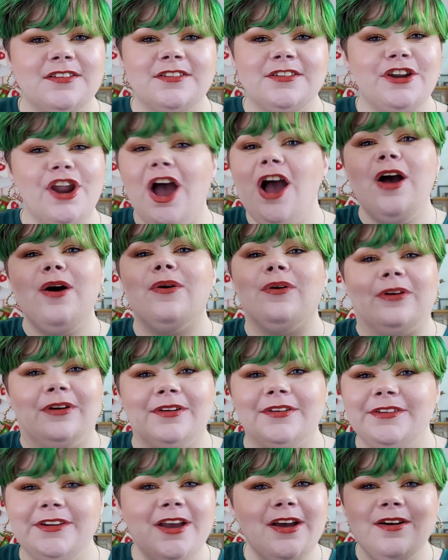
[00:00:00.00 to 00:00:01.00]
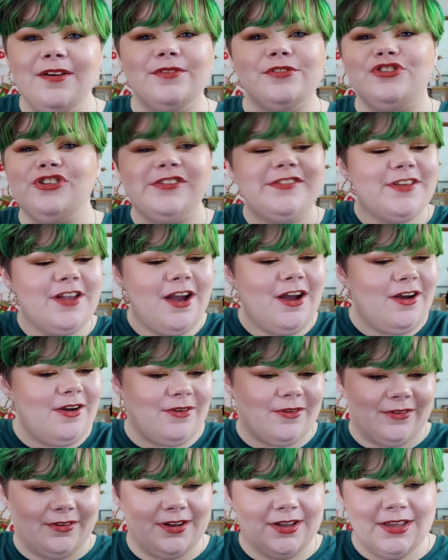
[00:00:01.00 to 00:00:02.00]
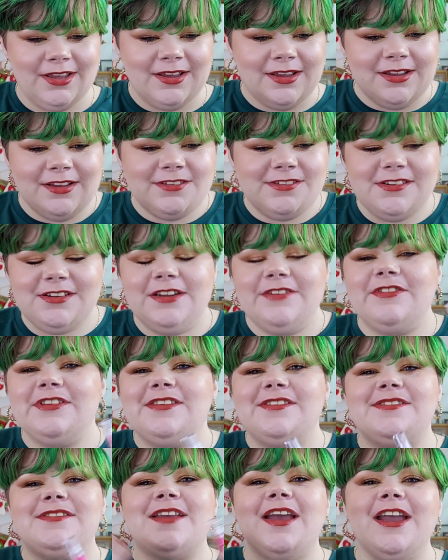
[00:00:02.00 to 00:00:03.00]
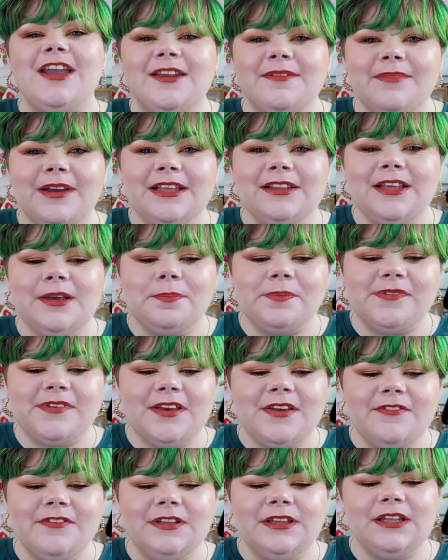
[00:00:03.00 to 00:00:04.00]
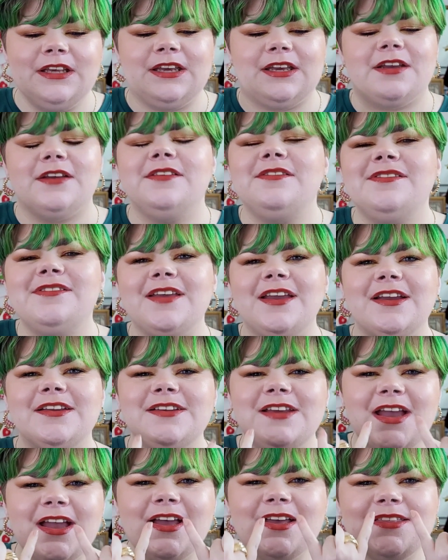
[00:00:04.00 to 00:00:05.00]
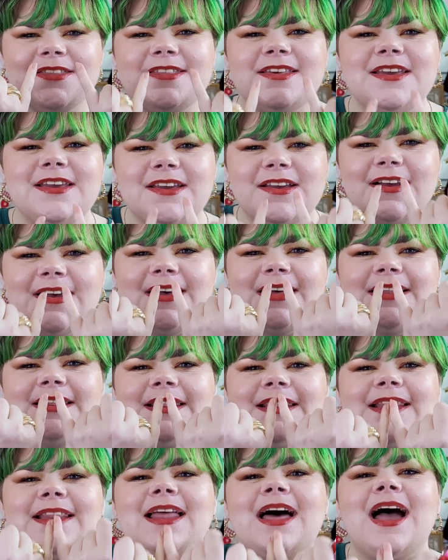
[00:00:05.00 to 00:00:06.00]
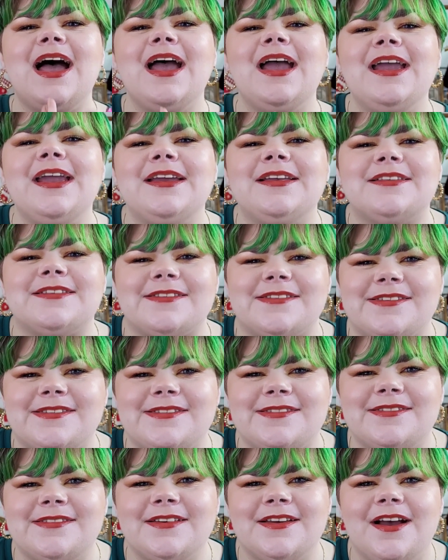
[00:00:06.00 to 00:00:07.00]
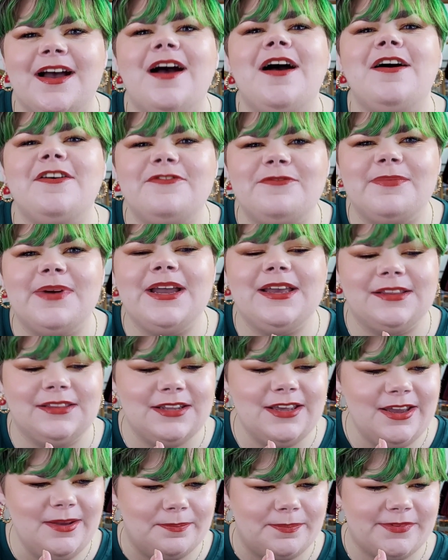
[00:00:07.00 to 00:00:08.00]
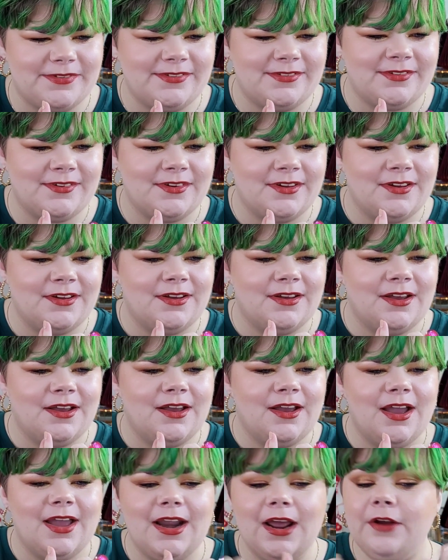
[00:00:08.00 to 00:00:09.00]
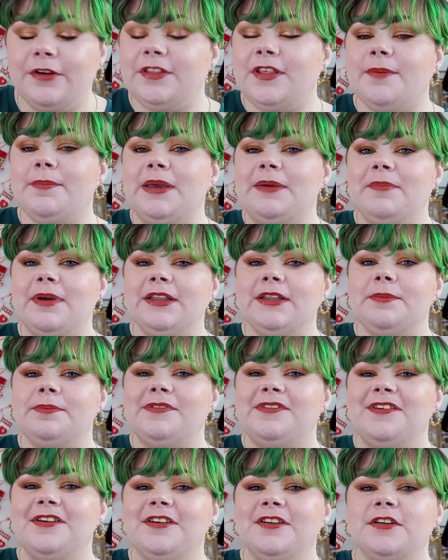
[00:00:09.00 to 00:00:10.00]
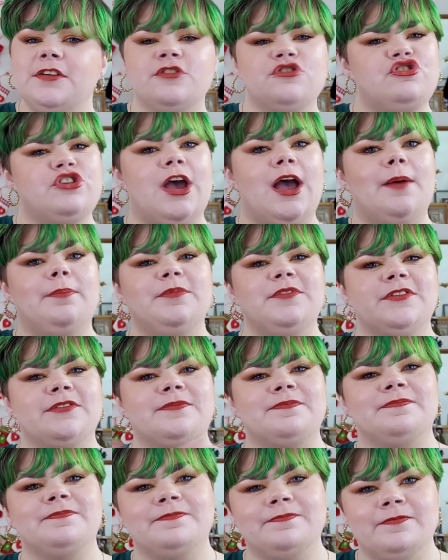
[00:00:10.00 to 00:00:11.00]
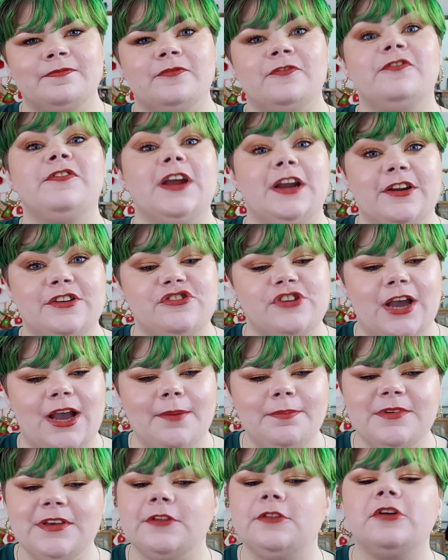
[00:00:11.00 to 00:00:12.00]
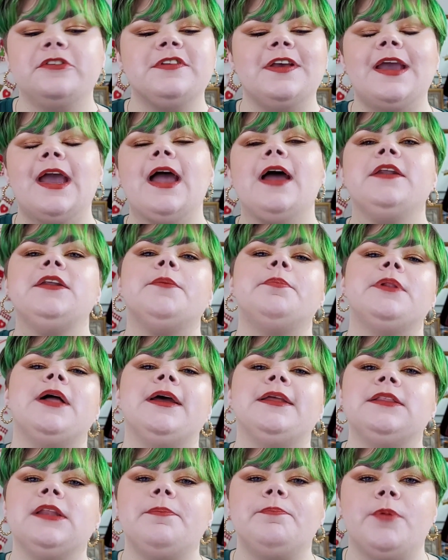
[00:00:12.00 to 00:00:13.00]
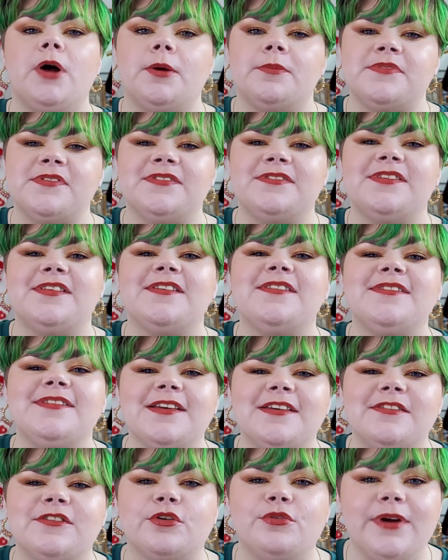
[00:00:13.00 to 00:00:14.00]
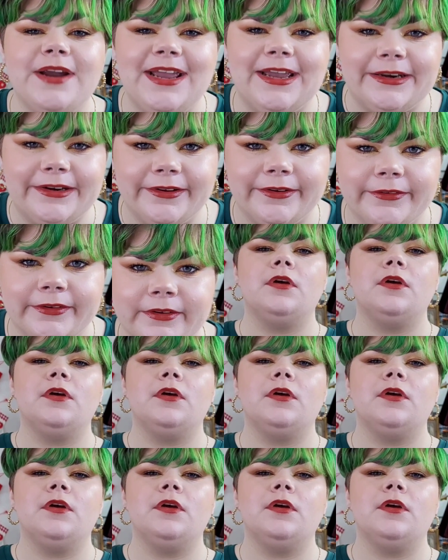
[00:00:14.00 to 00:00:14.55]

No, just no. It didn't even stain my lips evenly. It stained the lines of my lips. And how did that make my lips look? Chapped. Very chapped. It looked like I hadn't applied lip balm since the 6th grade.